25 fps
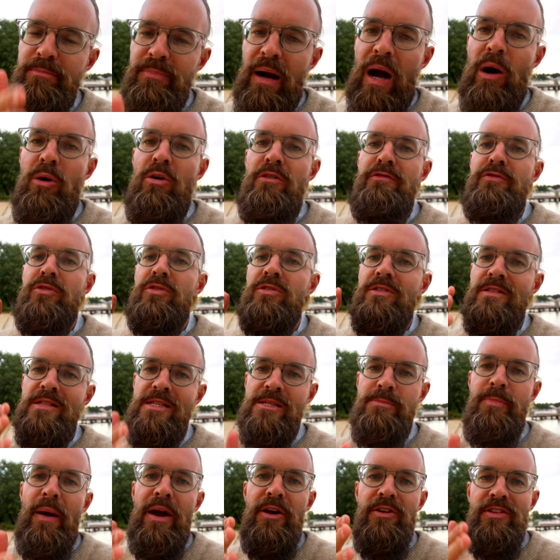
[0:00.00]
powerful
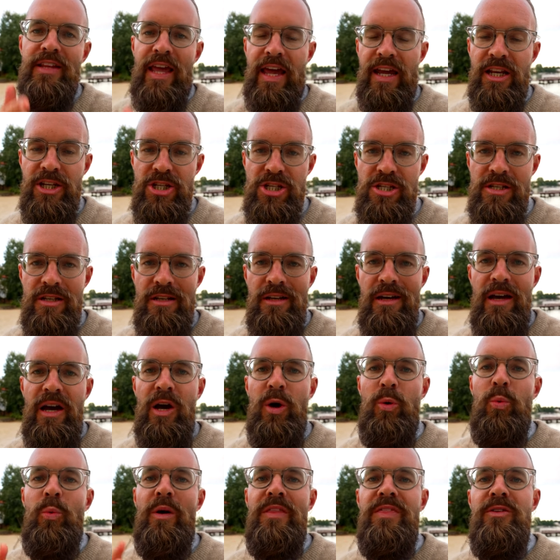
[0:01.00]
inspired action
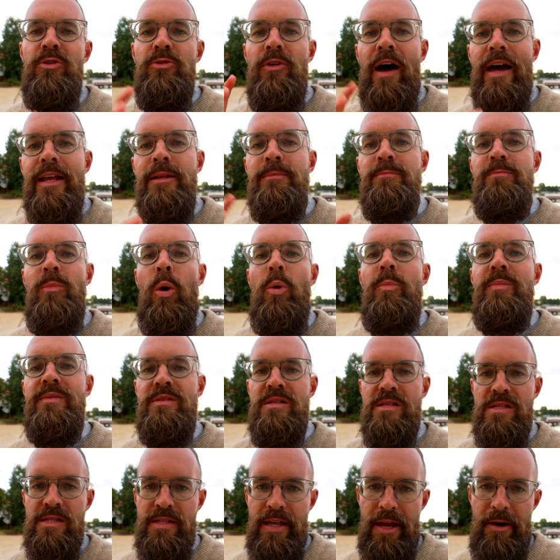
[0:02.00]
when the right
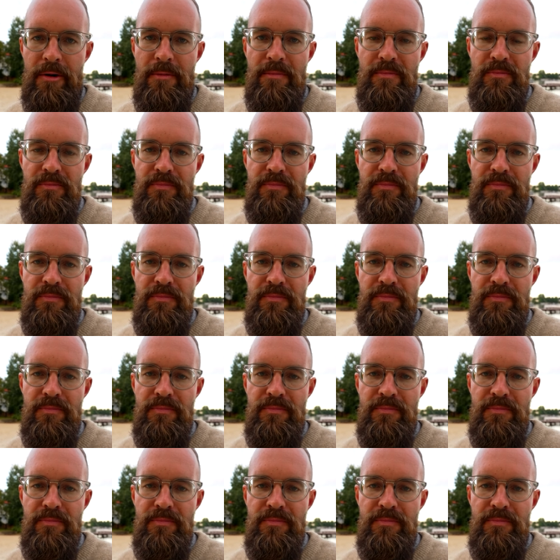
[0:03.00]
moment is there.